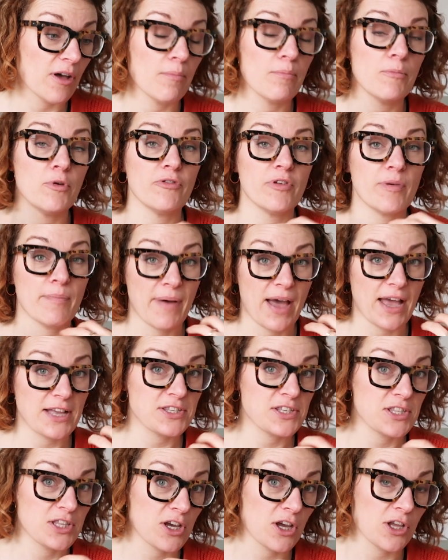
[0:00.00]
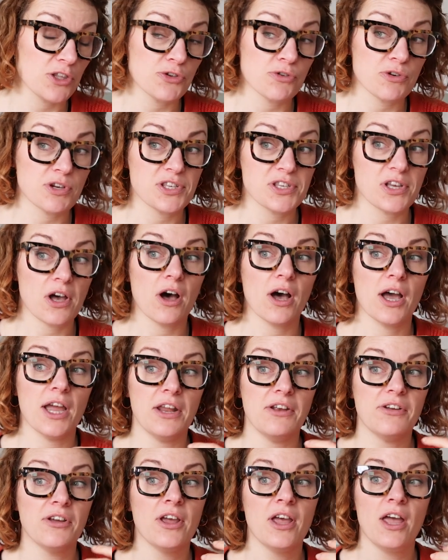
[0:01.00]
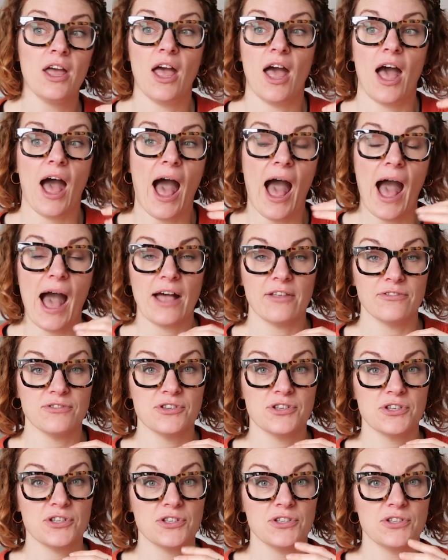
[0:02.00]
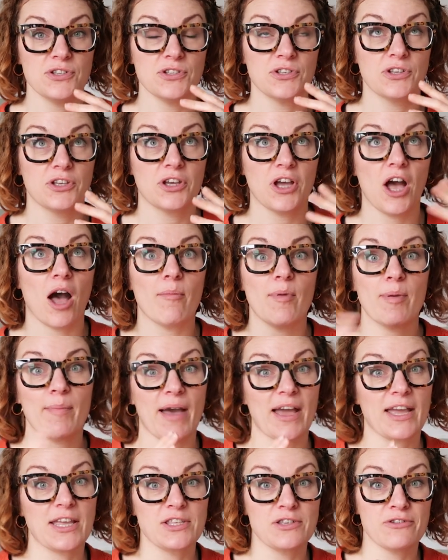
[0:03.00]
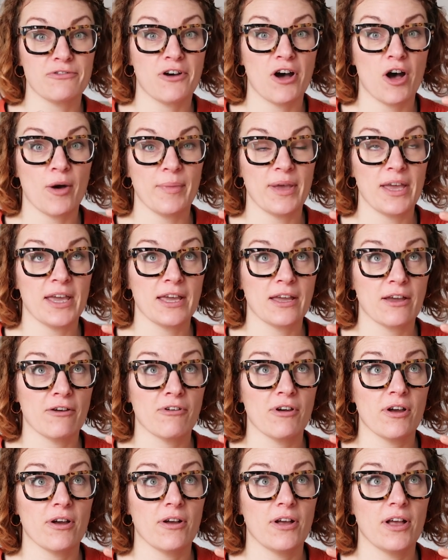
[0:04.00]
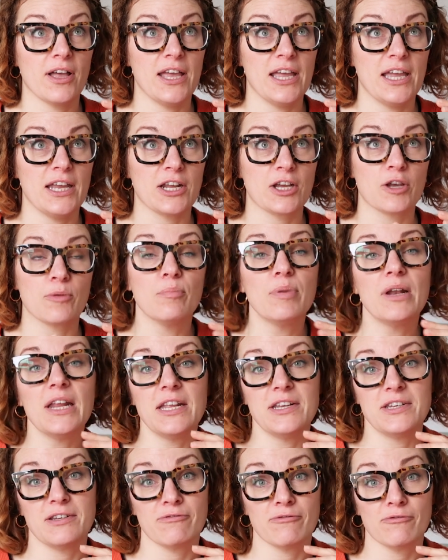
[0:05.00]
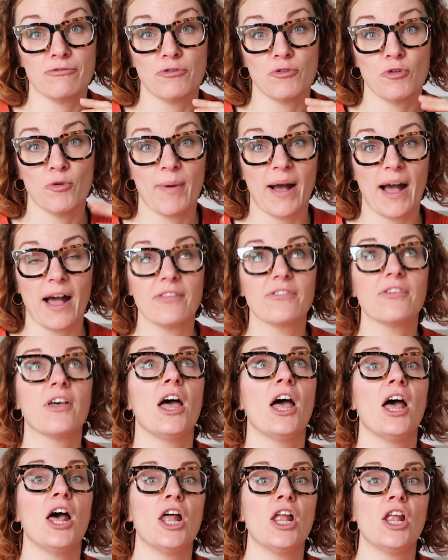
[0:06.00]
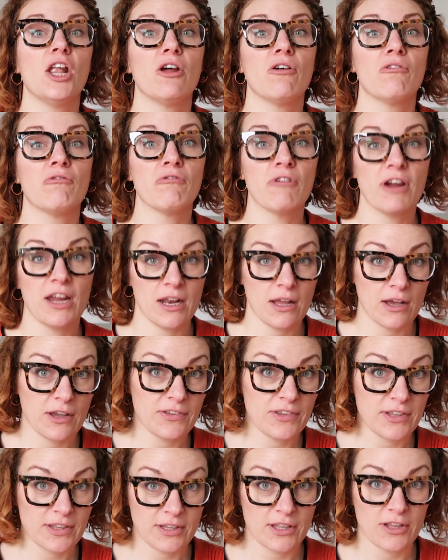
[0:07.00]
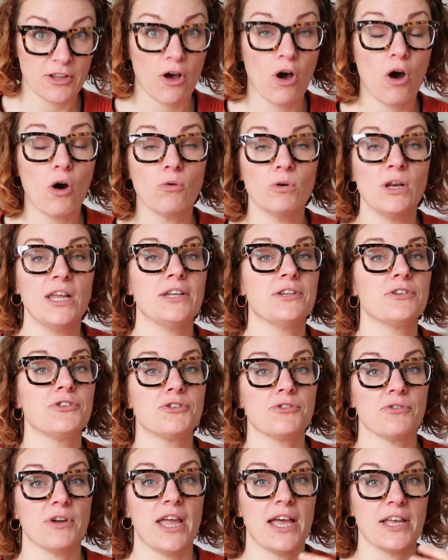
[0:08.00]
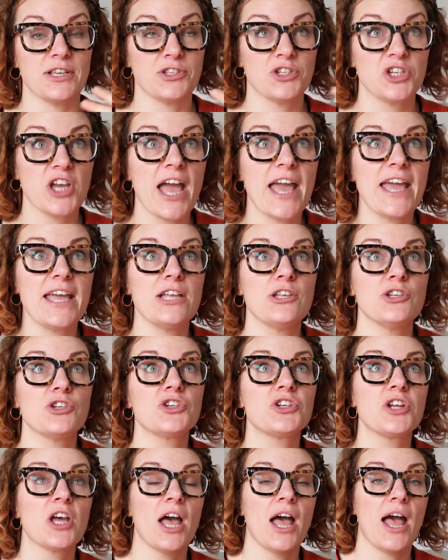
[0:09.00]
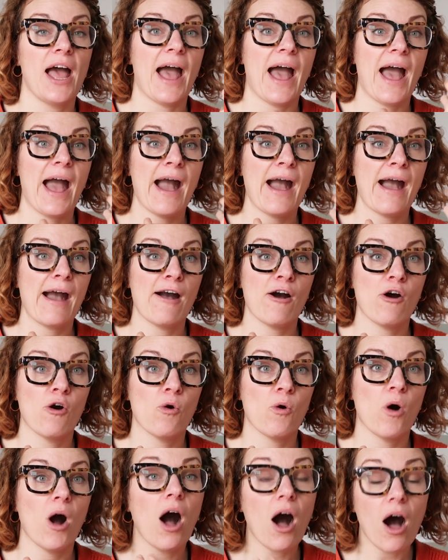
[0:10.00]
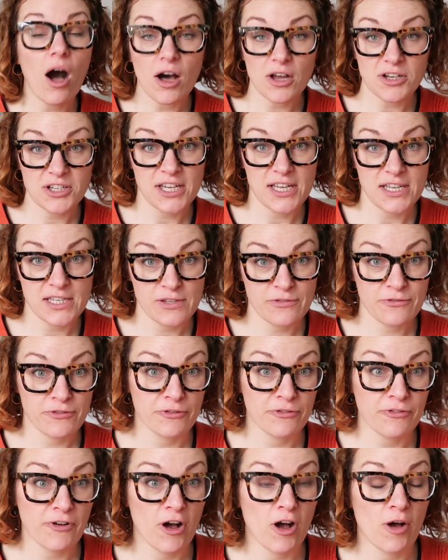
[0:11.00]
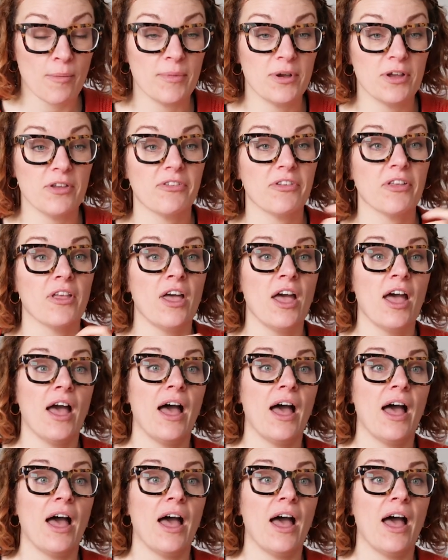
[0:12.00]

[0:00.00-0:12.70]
up moving back to the countryside and coming back into farming in a completely different format realizing that the whole industry has changed how hard it is for farmers